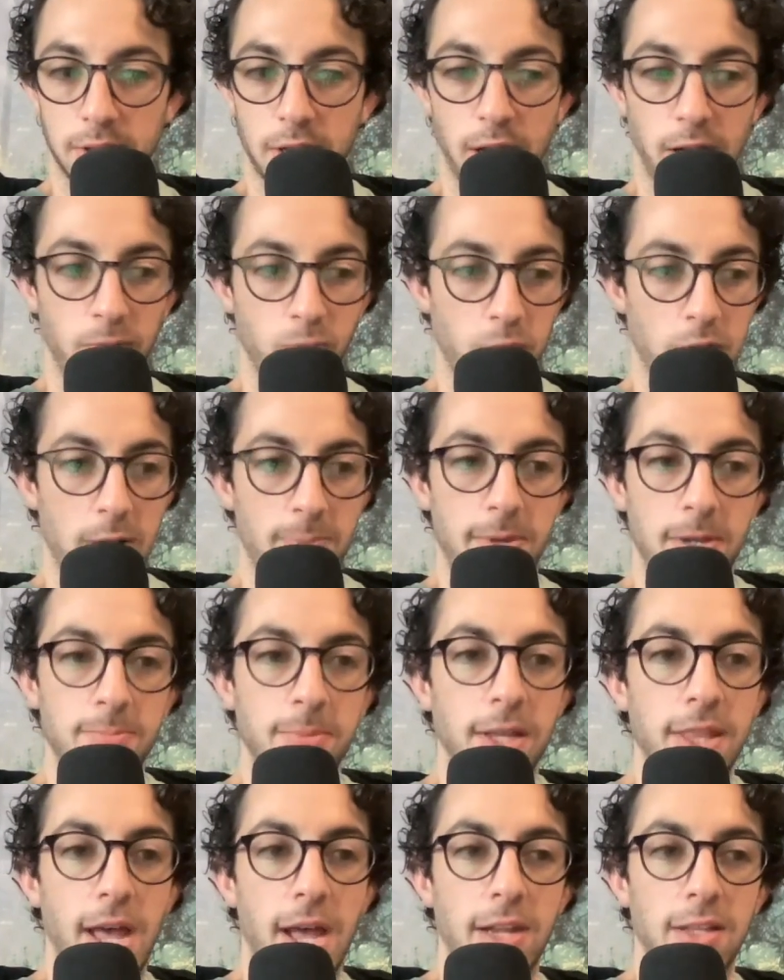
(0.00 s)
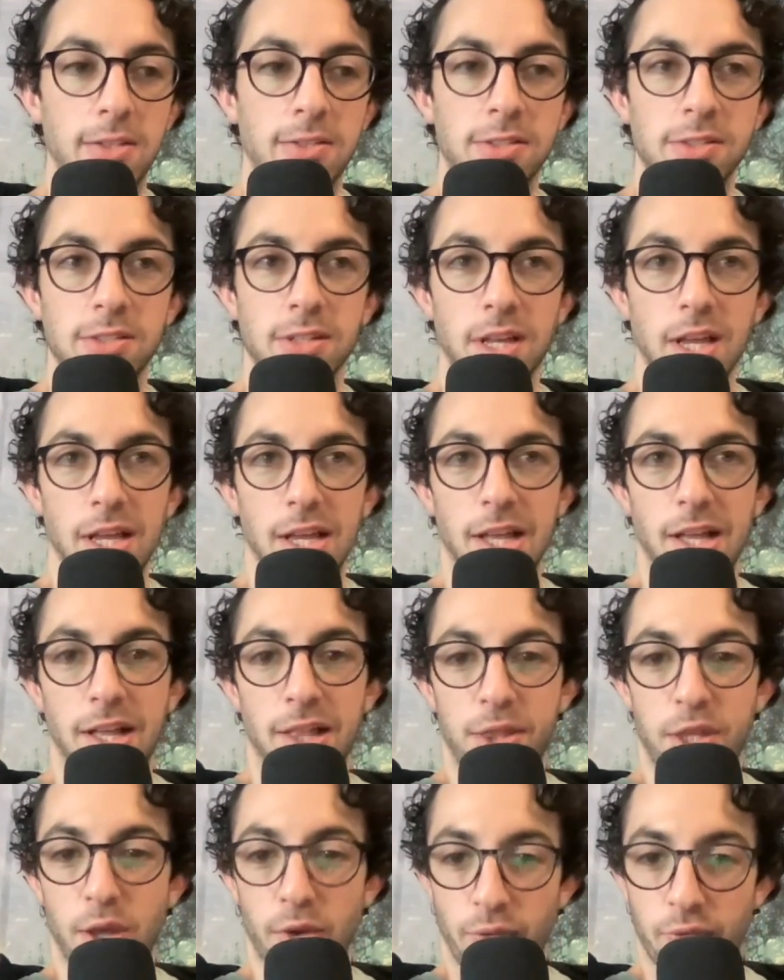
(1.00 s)
And what I mean by that is
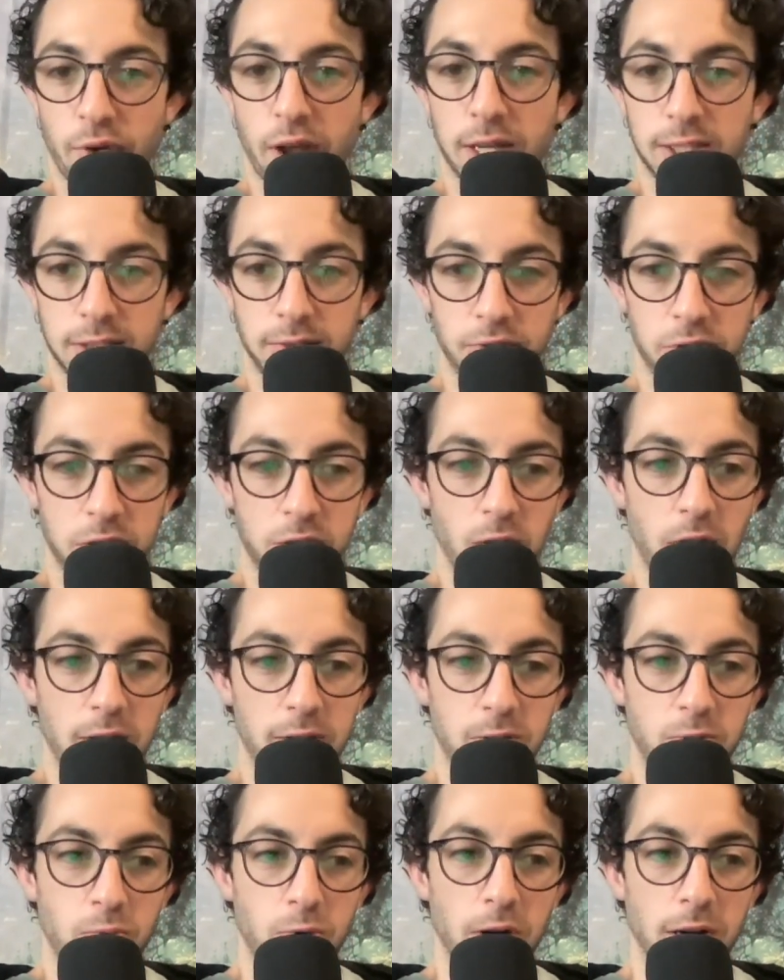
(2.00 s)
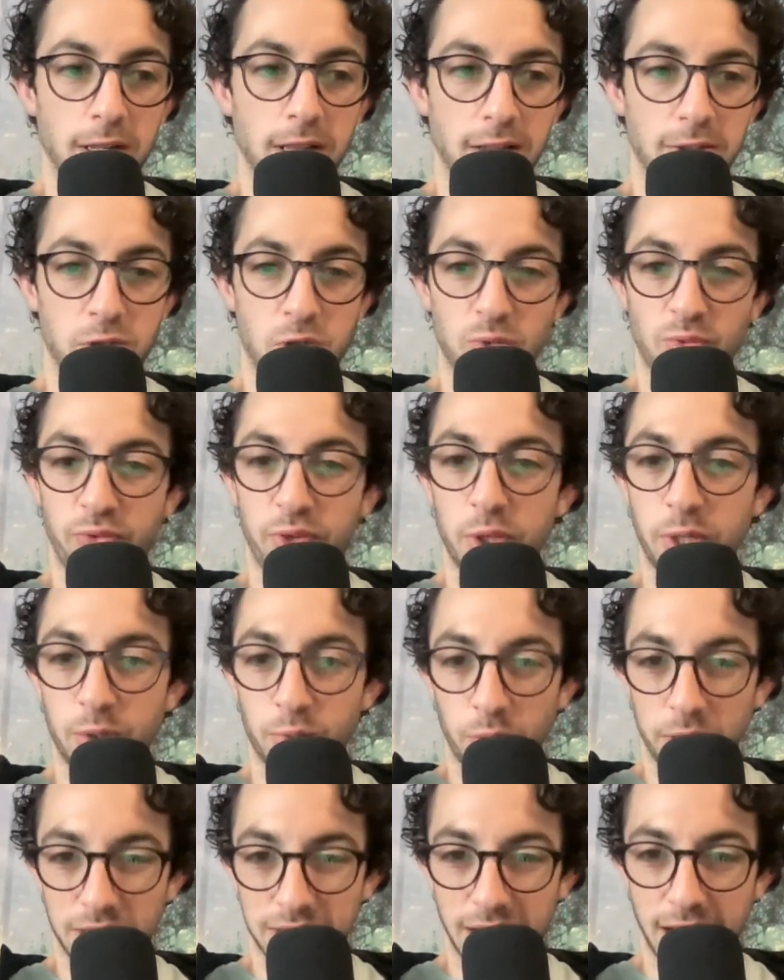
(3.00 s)
the effects of stress where it gets you feeling
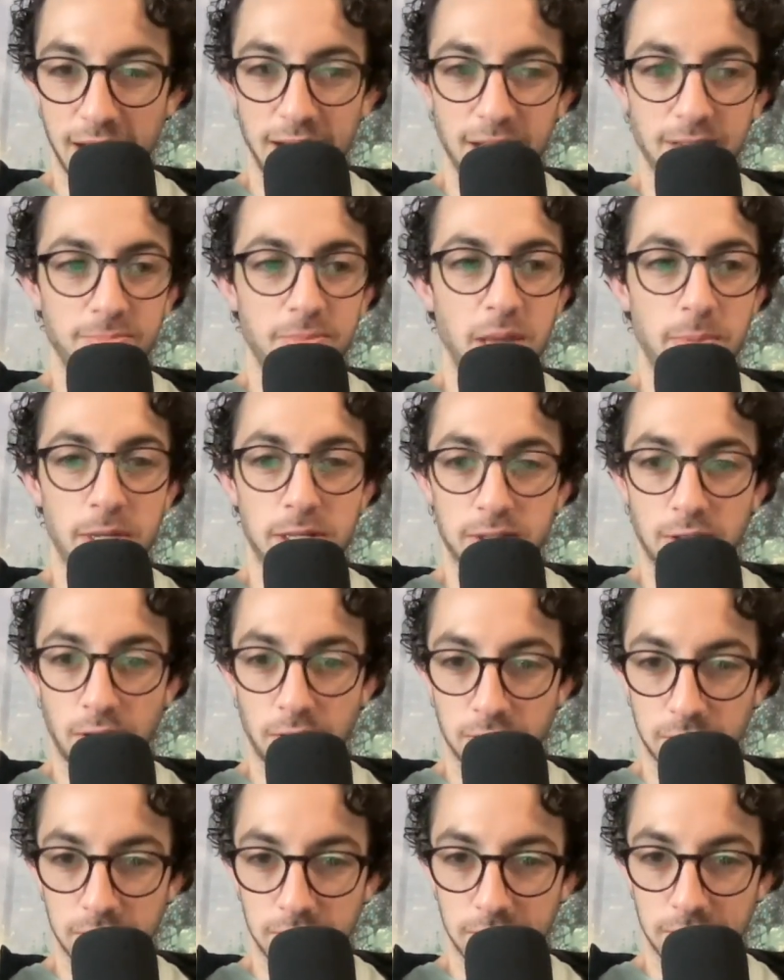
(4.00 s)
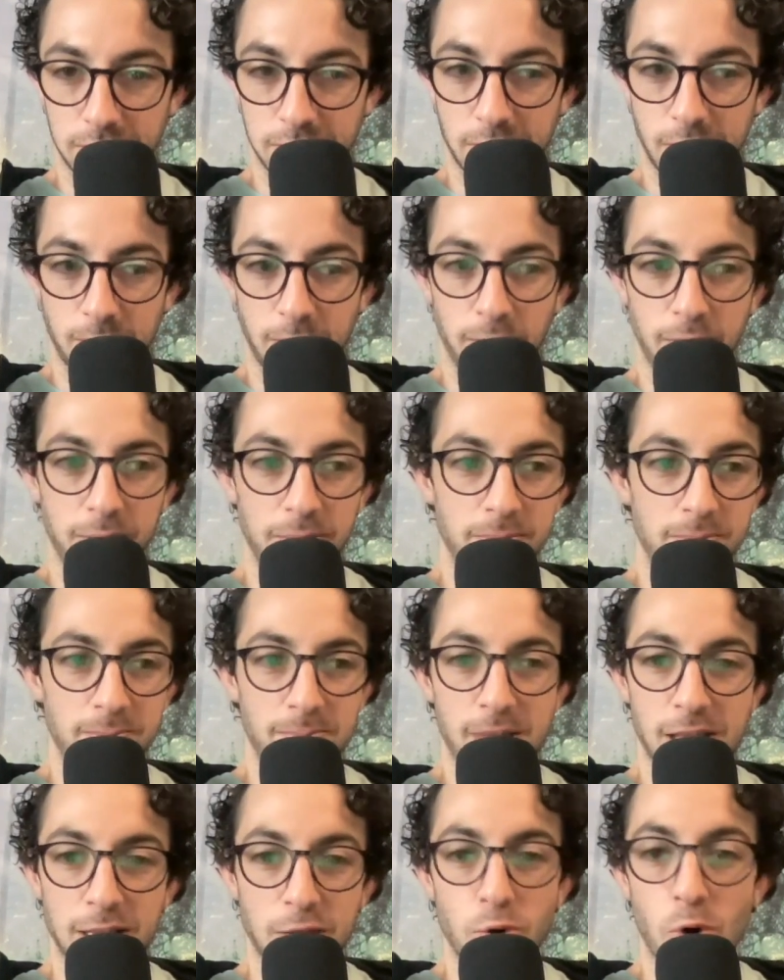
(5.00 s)
really tight, maybe starts to
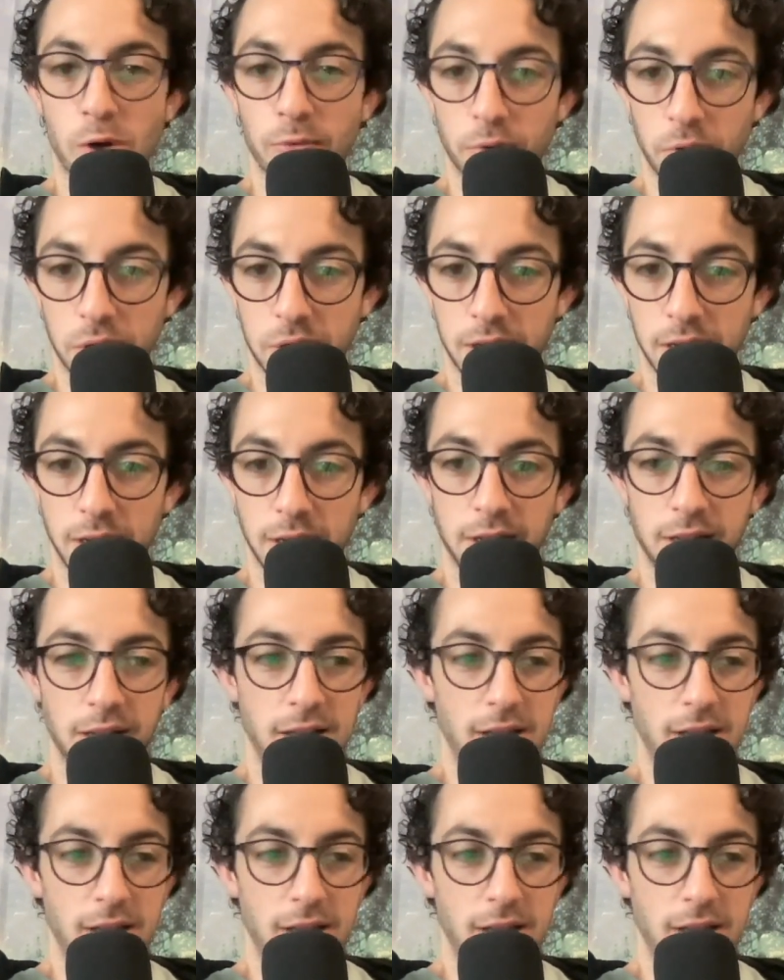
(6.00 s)
make you overthink.